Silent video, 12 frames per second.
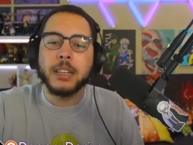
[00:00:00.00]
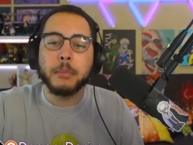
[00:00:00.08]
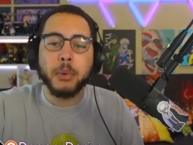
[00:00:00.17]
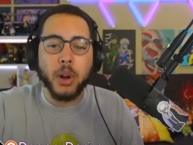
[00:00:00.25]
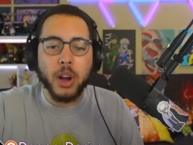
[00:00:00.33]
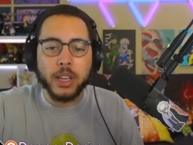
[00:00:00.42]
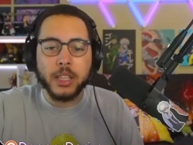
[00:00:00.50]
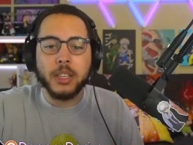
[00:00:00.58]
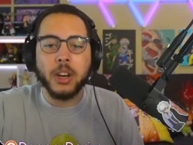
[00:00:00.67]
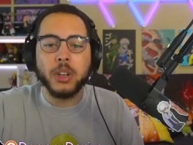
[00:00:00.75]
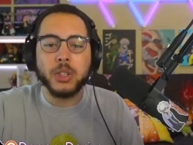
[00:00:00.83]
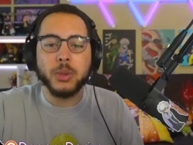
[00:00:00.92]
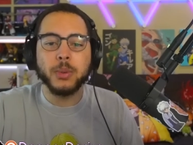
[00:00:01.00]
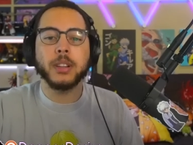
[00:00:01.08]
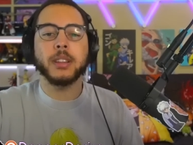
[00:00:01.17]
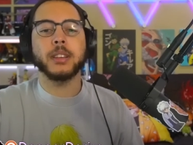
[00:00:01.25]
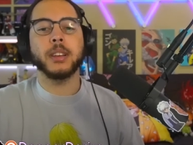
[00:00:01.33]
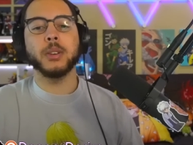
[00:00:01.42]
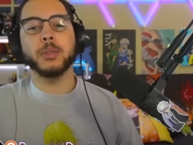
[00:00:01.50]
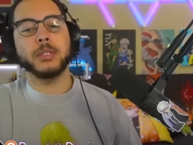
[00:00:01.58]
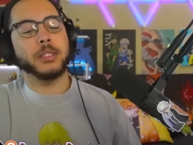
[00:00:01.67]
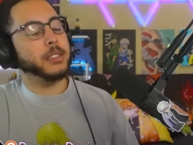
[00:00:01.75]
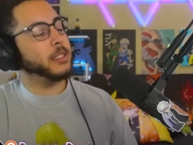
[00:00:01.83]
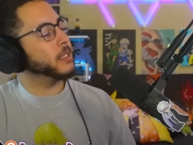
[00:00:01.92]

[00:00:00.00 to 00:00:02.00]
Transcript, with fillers: Broggy also one of the goats.